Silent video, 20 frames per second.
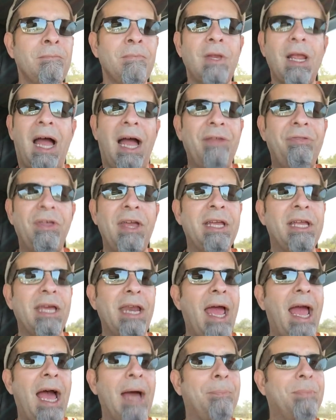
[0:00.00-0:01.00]
I think it
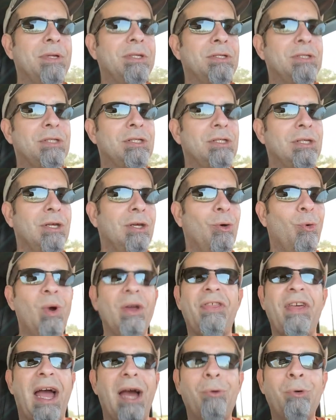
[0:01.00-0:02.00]
happens
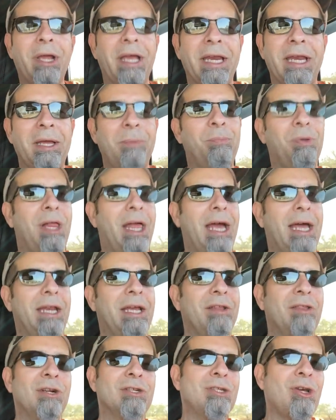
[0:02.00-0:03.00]
without any
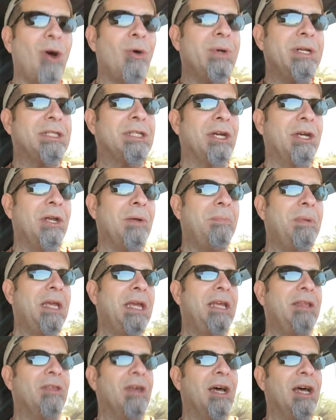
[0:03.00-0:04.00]
planning. There's always going to
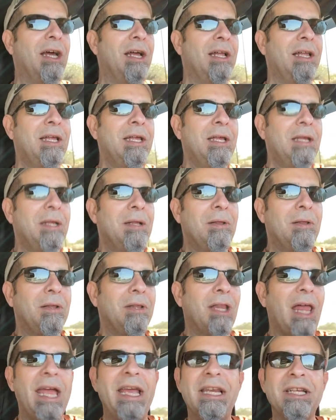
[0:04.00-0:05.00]
be the
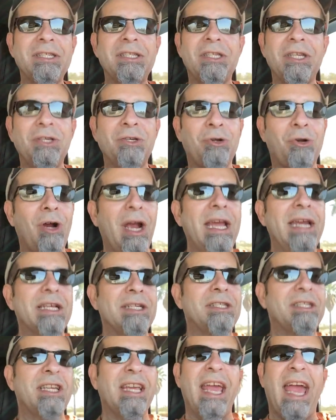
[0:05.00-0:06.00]
latest and
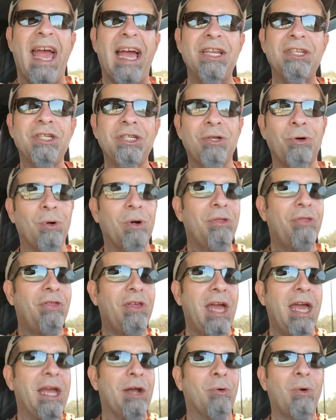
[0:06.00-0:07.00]
greatest gadget or
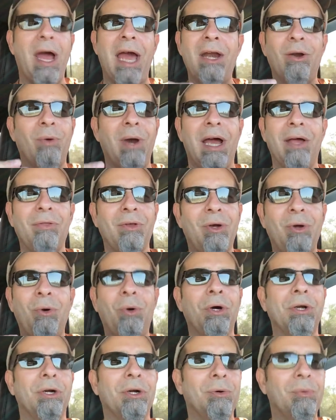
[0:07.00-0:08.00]
thing right around the
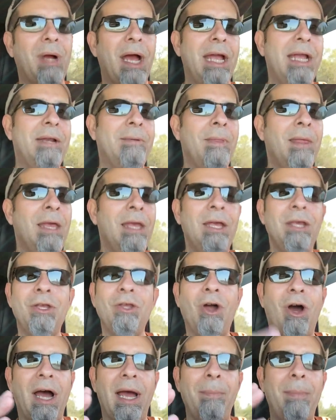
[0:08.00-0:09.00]
corner, right? You
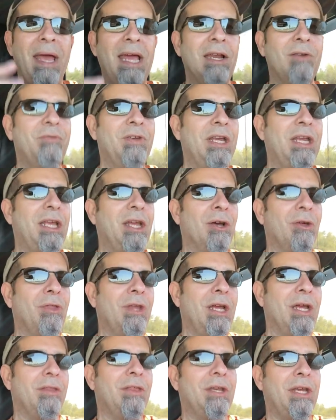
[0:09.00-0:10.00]
know, I made a video
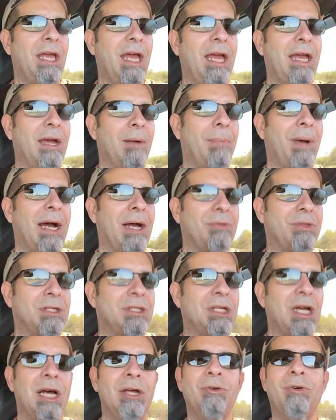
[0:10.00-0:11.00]
the other day about the
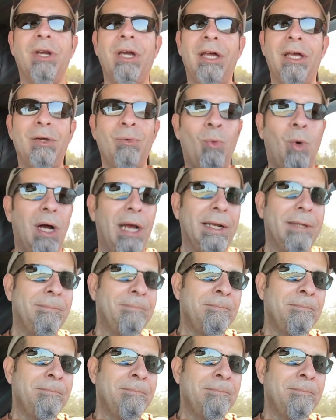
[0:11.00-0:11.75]
Tundra and what